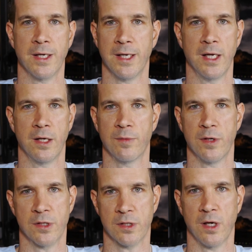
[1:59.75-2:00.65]
in any of
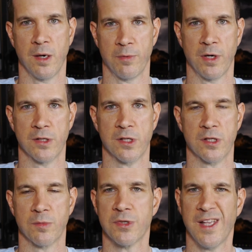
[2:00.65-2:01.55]
these operating
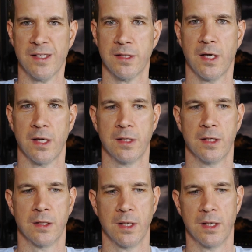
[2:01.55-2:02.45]
systems. That's the idea.
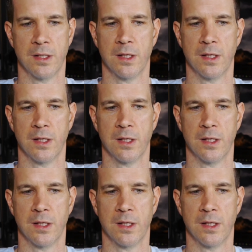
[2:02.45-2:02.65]
The idea